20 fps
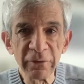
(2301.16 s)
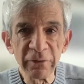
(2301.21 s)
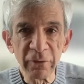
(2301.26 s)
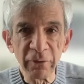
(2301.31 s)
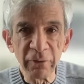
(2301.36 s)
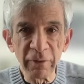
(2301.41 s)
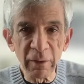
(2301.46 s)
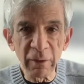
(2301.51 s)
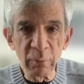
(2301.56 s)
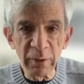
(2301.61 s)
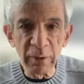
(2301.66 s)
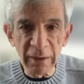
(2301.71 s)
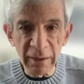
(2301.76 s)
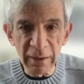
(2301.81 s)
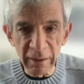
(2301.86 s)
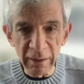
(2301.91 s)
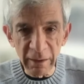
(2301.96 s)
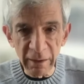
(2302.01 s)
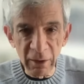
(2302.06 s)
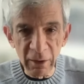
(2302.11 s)
so that we
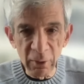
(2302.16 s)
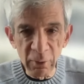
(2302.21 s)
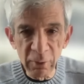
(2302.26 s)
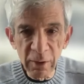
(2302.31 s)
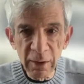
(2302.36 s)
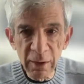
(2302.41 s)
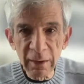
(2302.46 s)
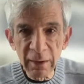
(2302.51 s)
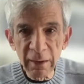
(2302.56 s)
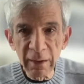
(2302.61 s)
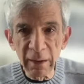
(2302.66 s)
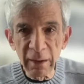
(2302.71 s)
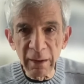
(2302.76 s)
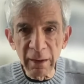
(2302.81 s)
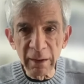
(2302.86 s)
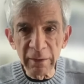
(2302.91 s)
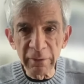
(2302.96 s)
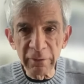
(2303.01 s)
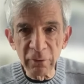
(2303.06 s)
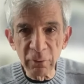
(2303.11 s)
can go uh,